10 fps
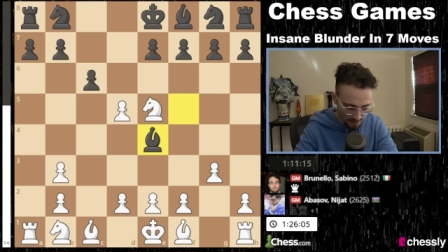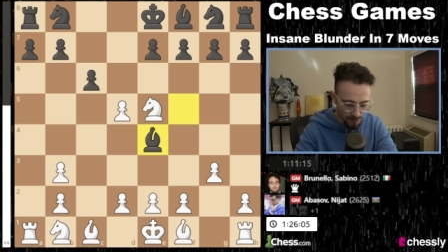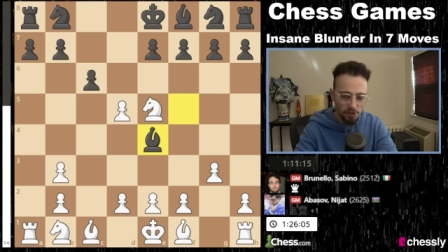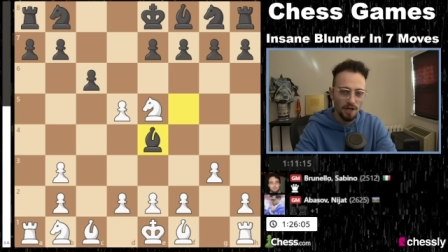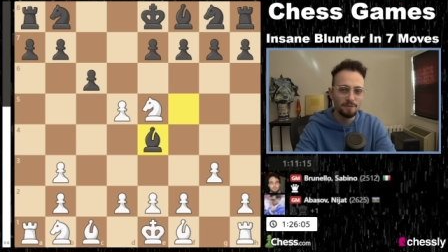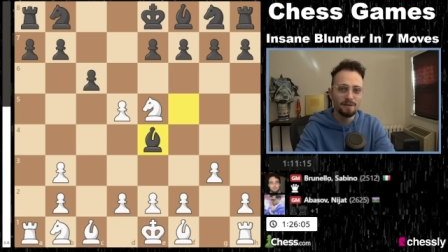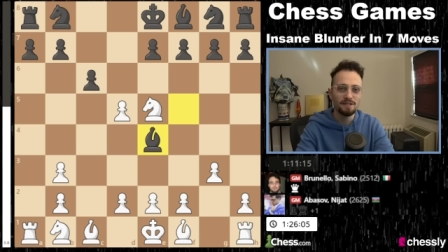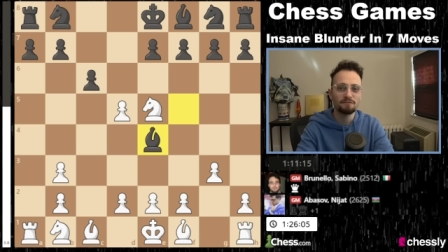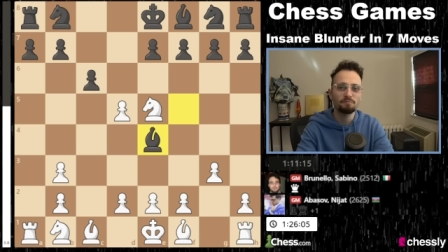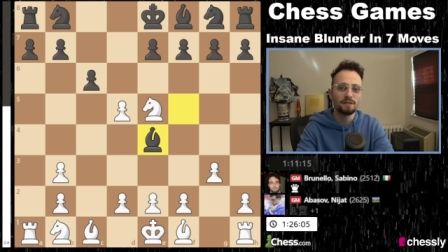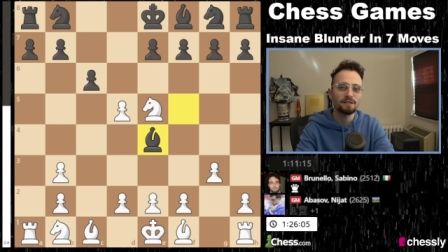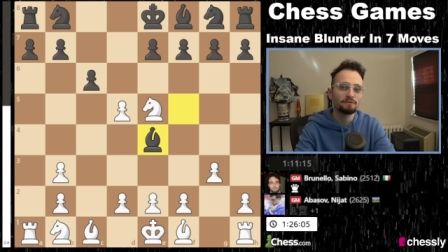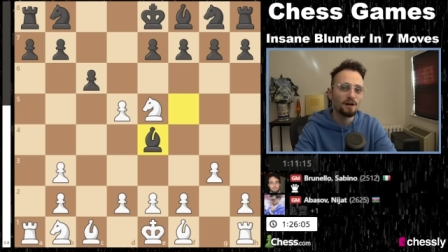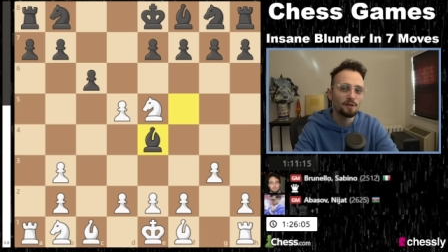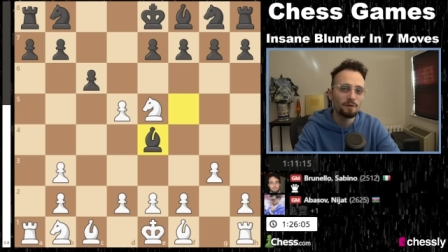Nijat Abbasov played the
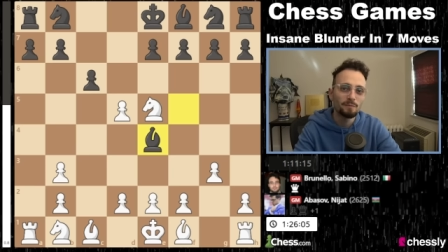following